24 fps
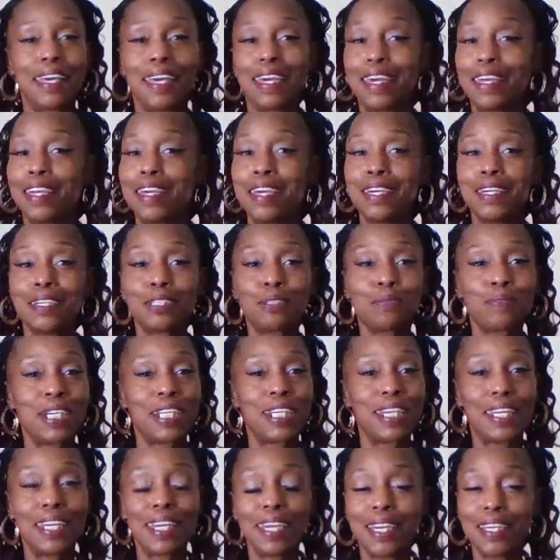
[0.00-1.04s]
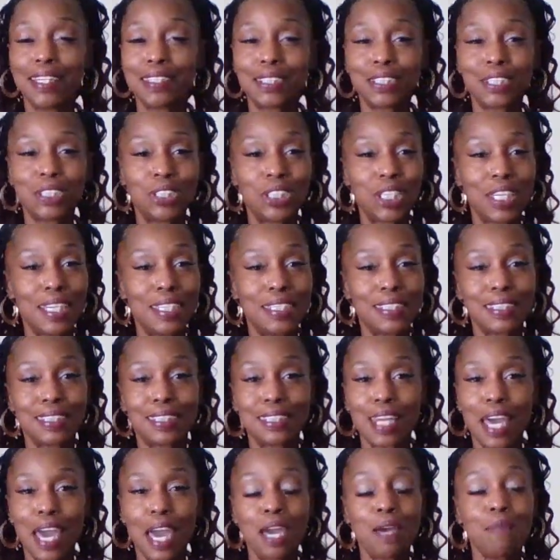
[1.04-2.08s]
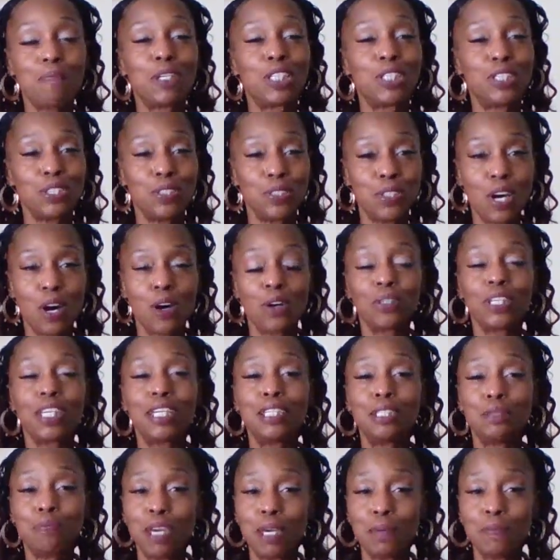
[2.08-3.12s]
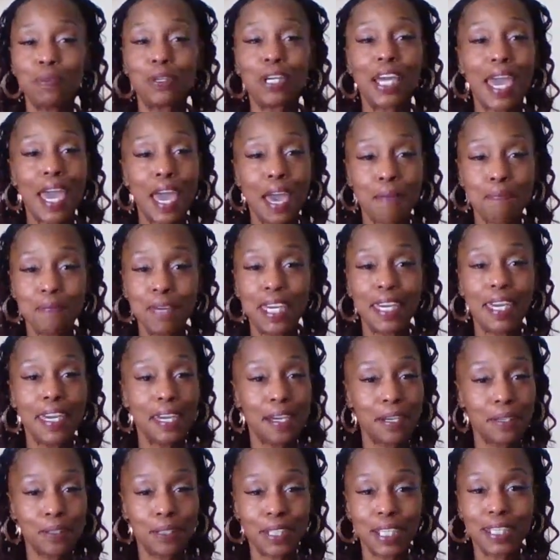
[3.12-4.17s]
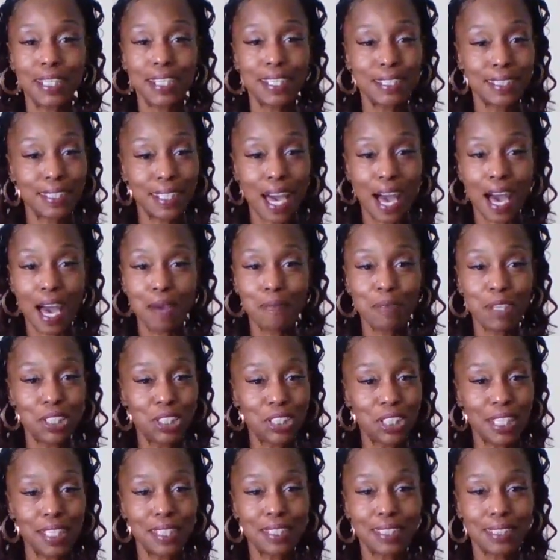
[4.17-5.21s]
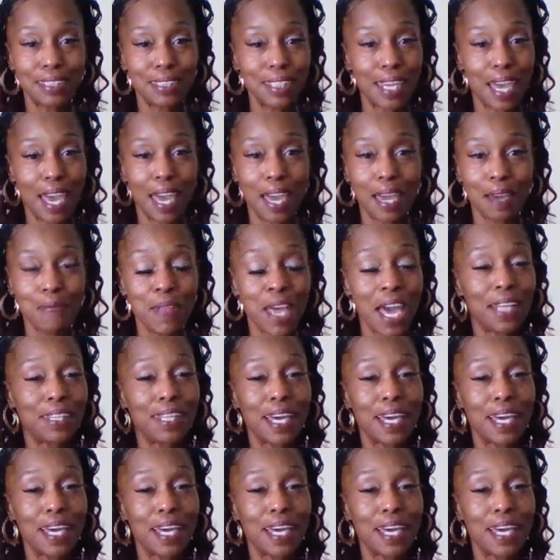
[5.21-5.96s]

it is what it is in Jesus' name, but you know these people can be healed in this time in Jesus' name.